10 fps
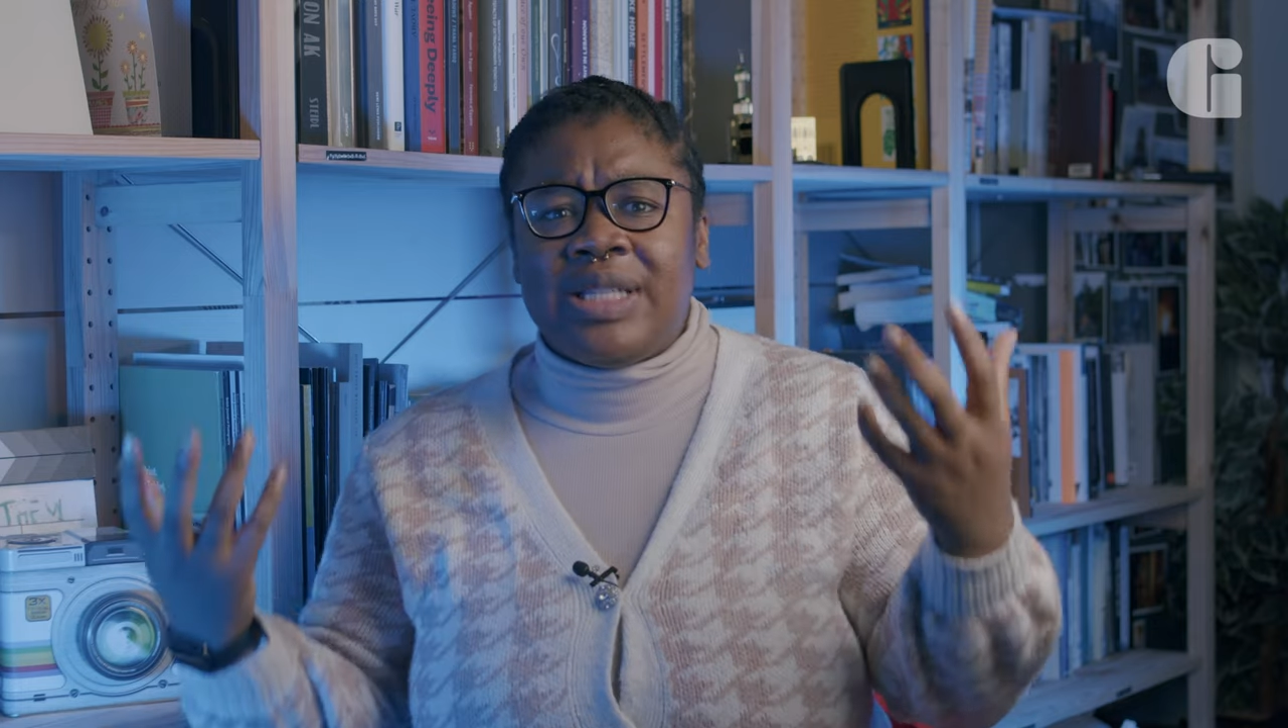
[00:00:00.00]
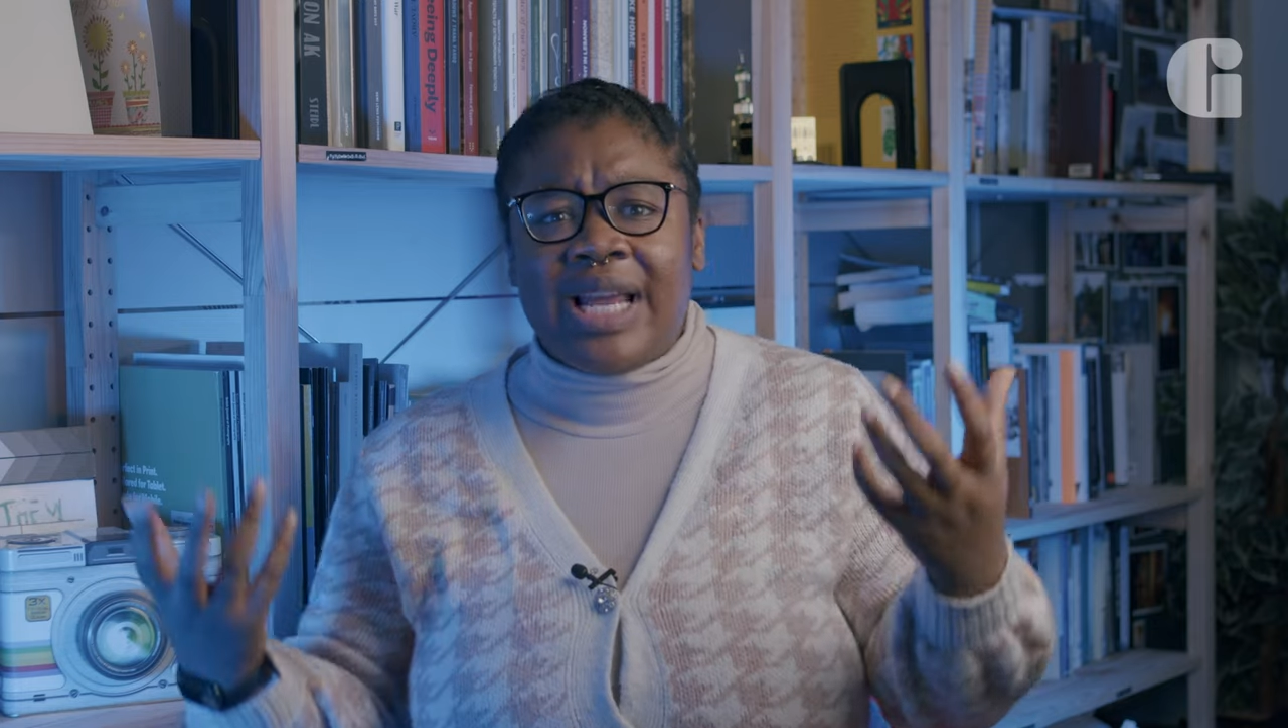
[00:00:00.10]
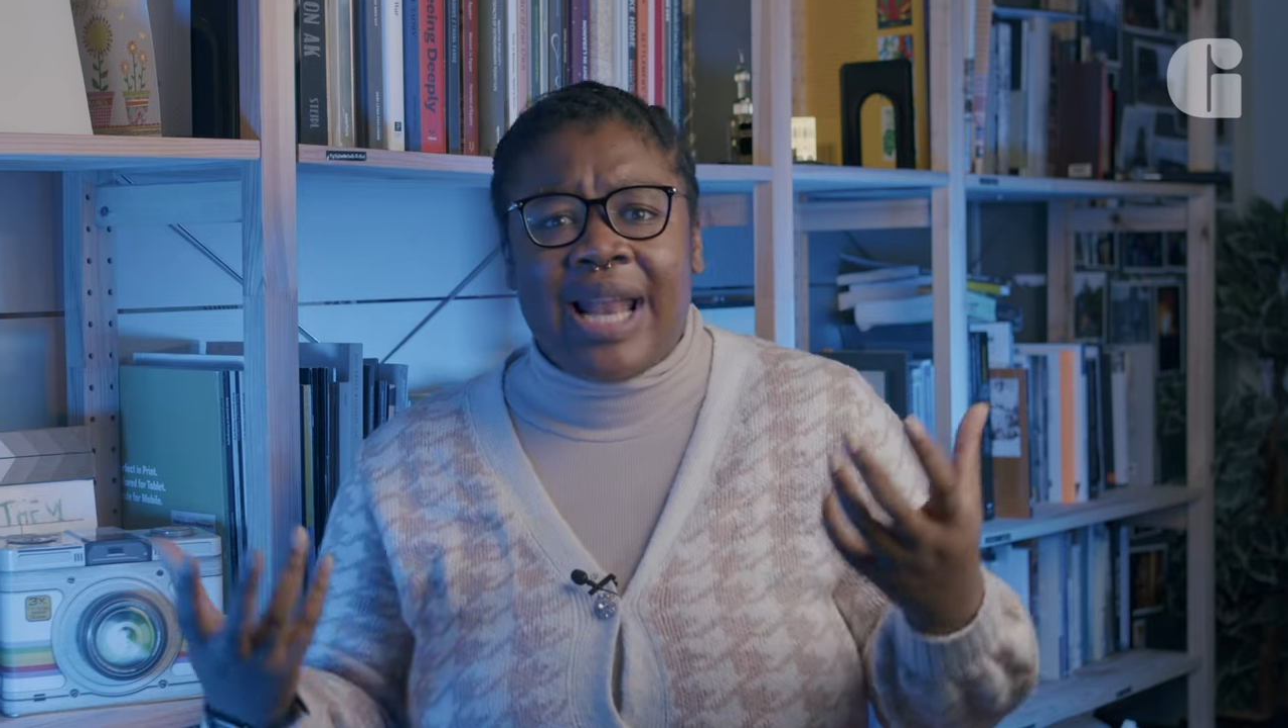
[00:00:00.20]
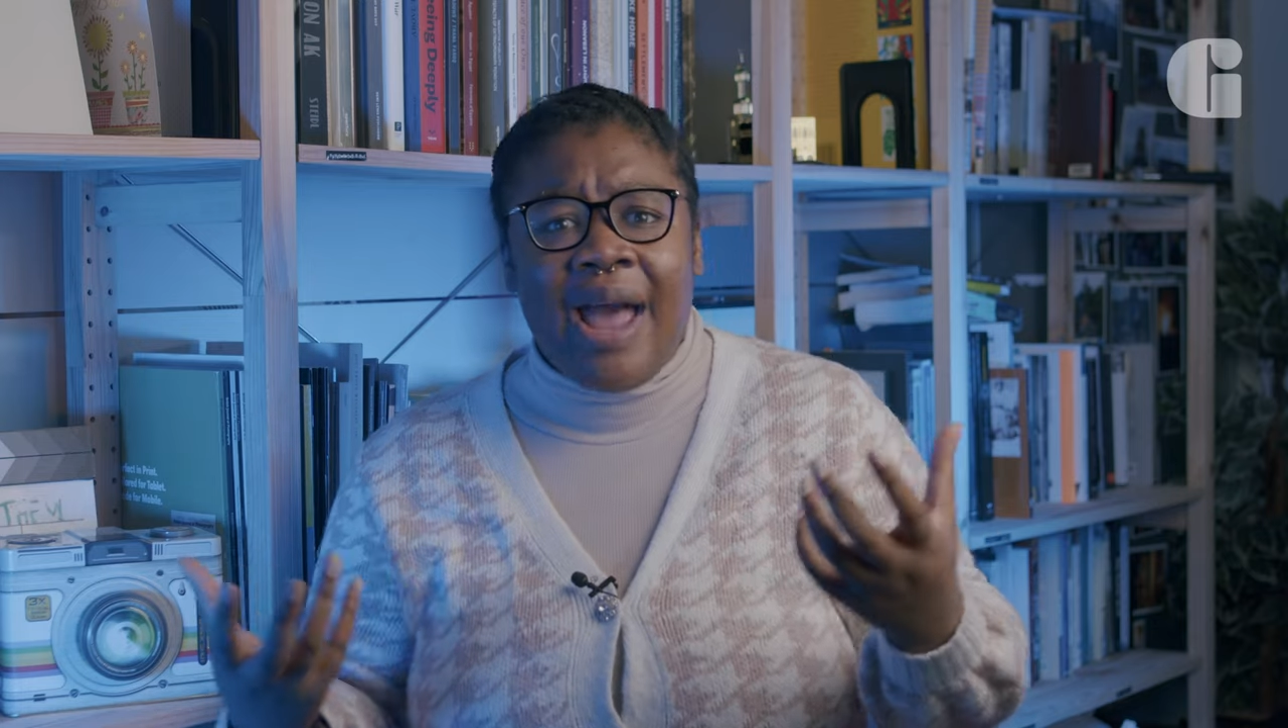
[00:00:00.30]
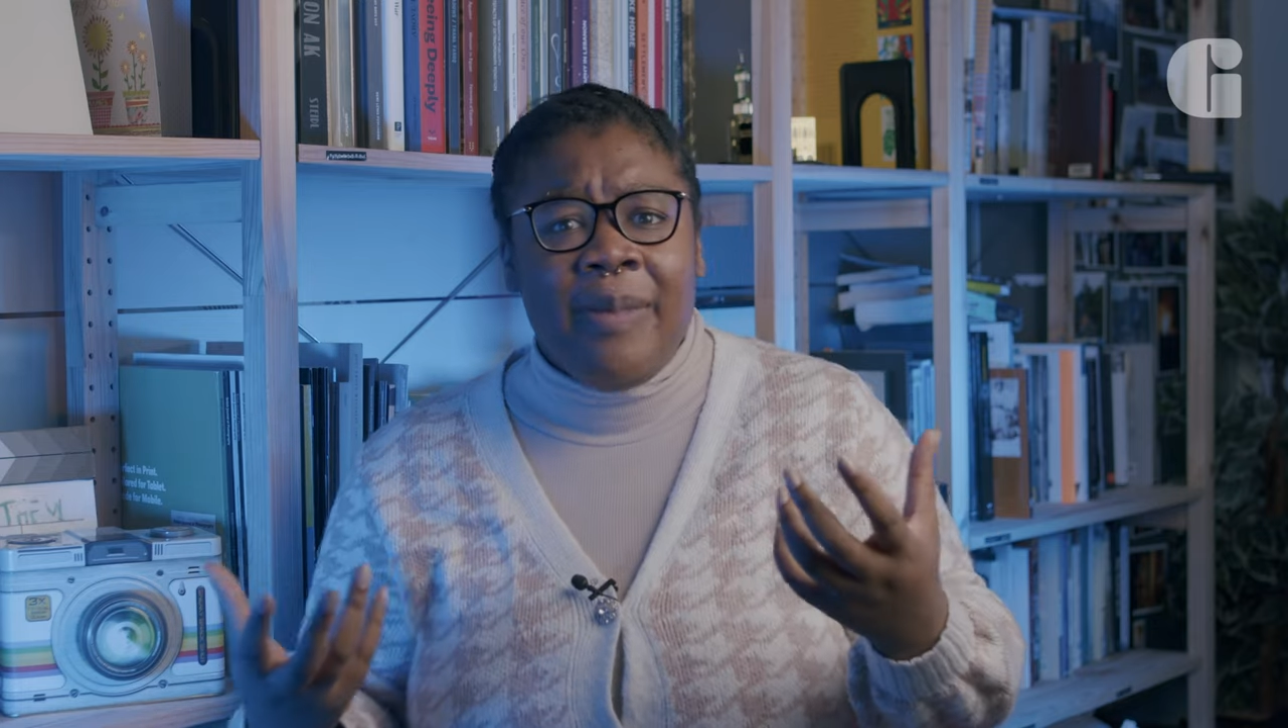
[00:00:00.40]

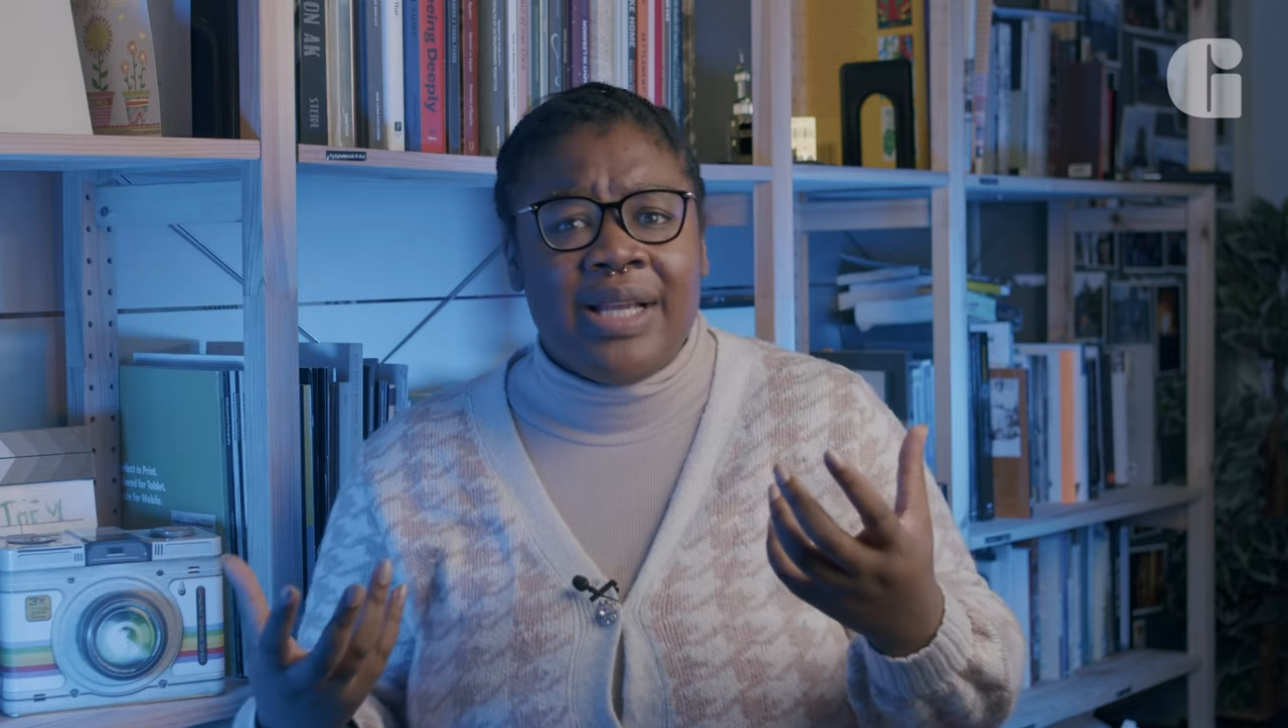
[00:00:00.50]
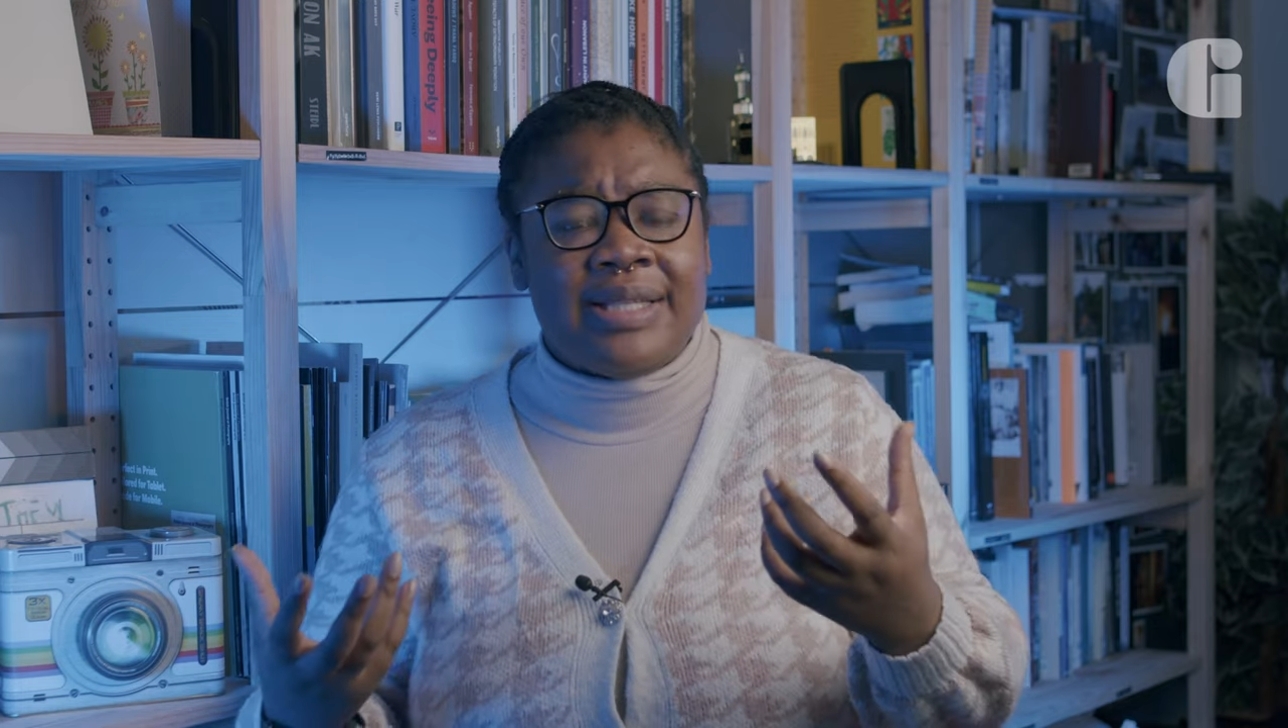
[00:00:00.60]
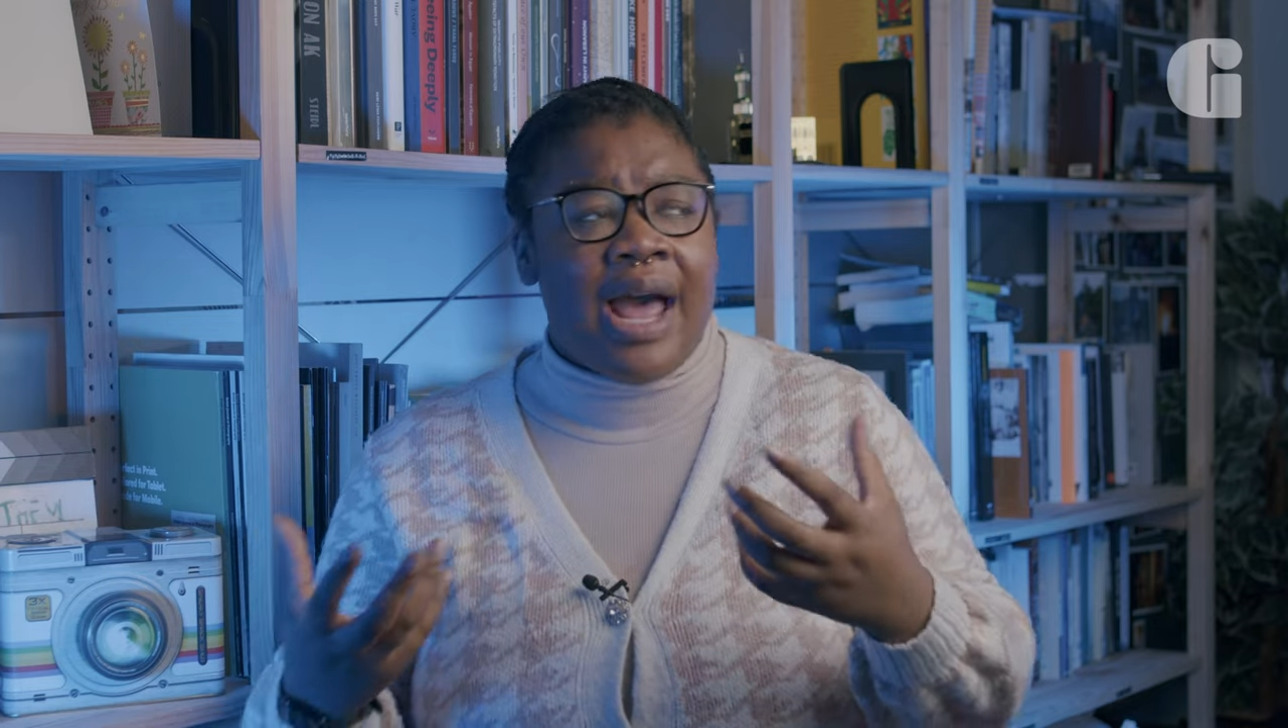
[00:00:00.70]
dynamics,